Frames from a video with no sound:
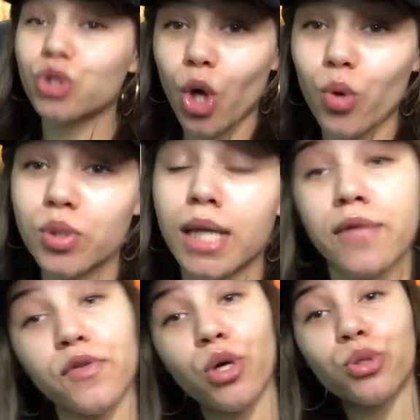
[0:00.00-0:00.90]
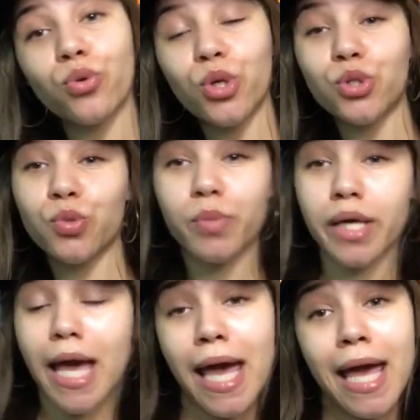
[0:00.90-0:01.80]
So, today's video is going to
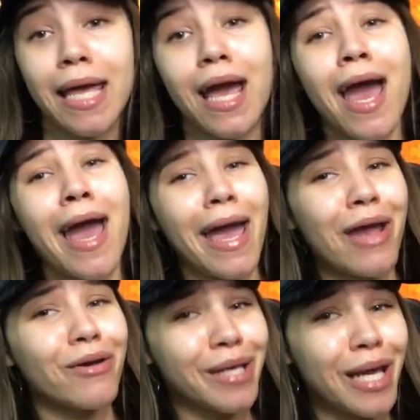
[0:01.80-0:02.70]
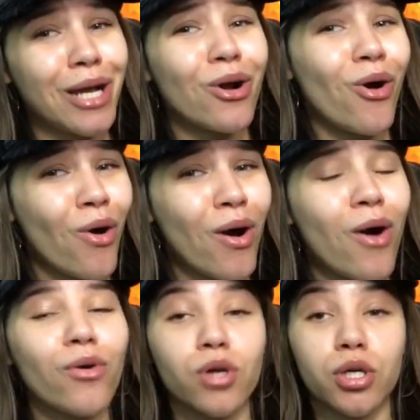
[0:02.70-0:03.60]
be a hair care
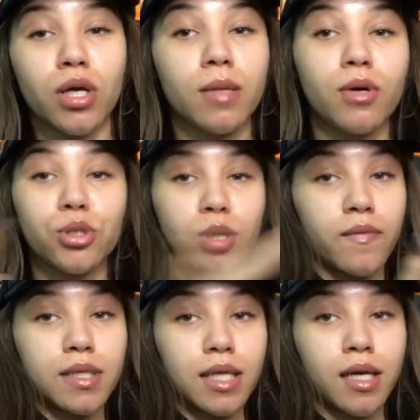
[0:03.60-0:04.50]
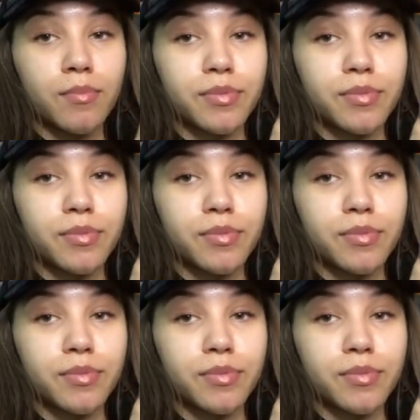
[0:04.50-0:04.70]
haul. Hold on, y'all. Let me go turn off this lamp.